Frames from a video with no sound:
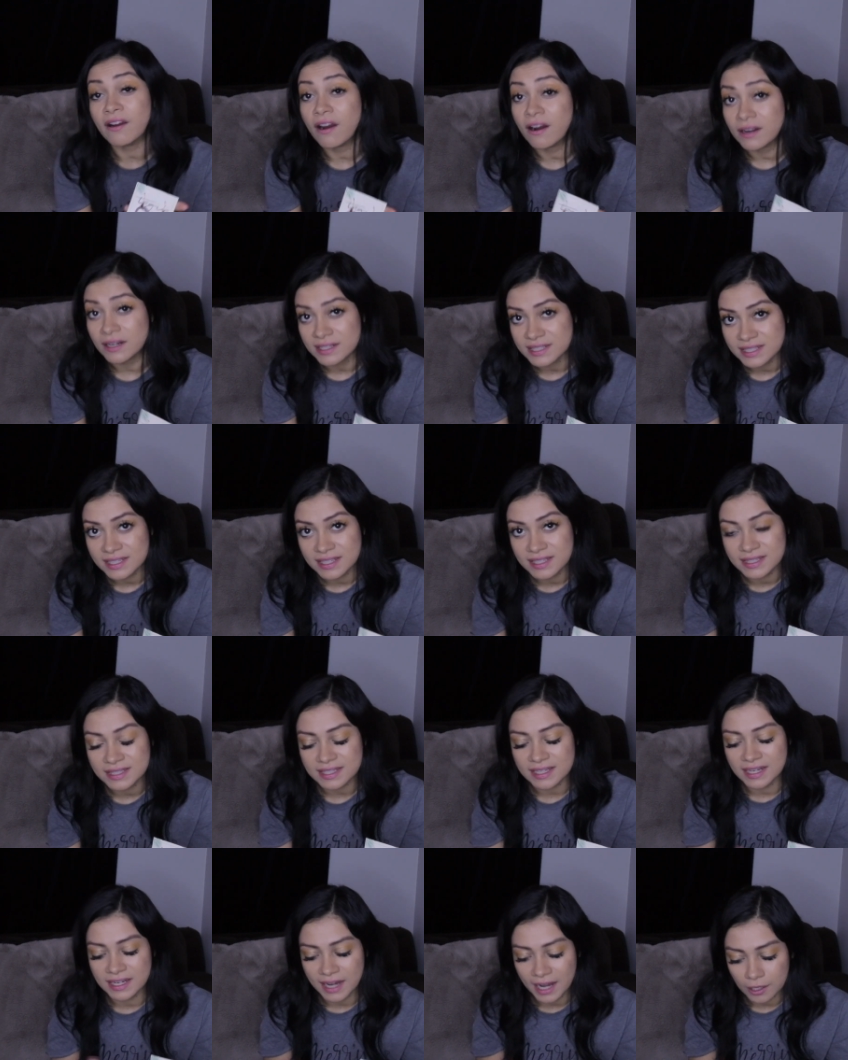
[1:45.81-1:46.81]

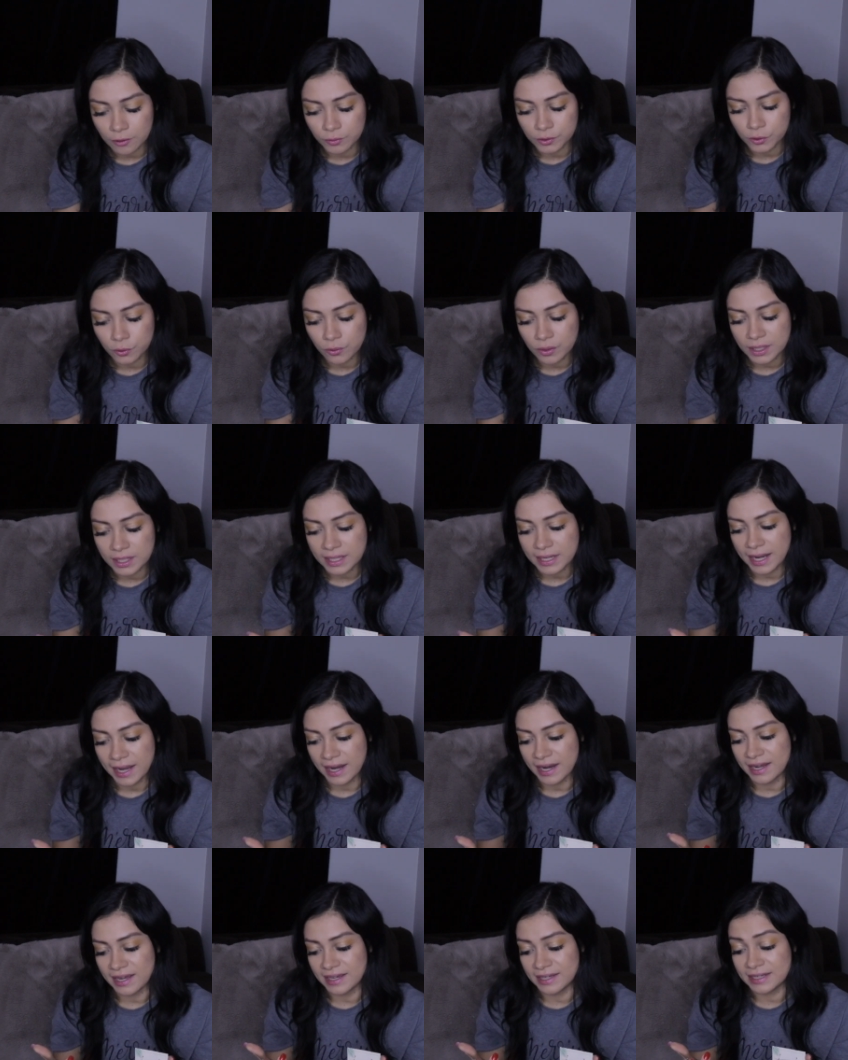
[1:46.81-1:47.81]
artisans in Ecuador,
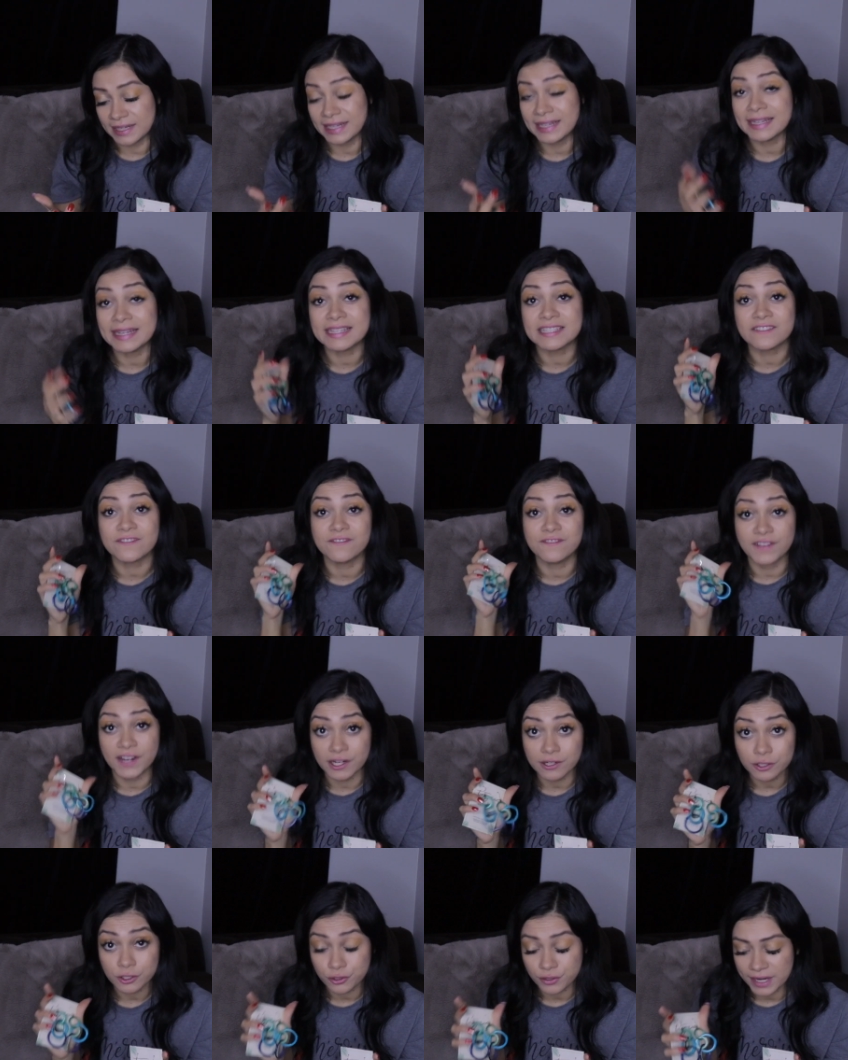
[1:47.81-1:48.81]
and it is
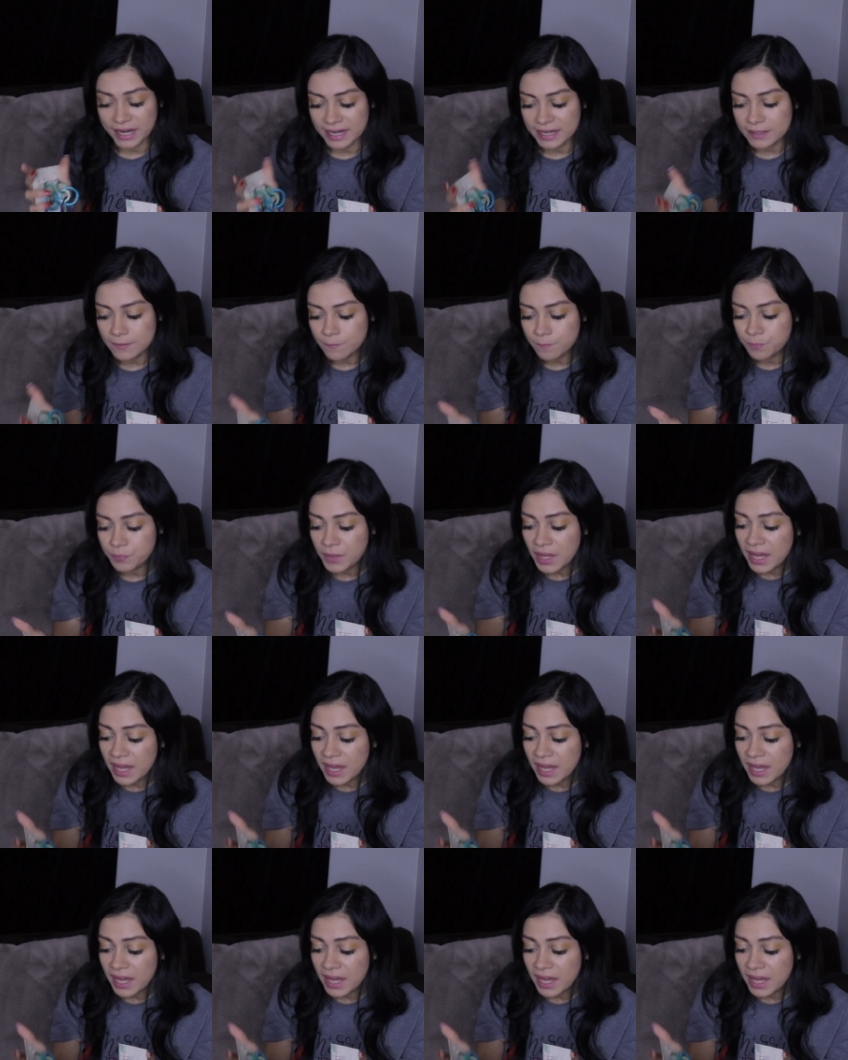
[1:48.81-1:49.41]
fair trade.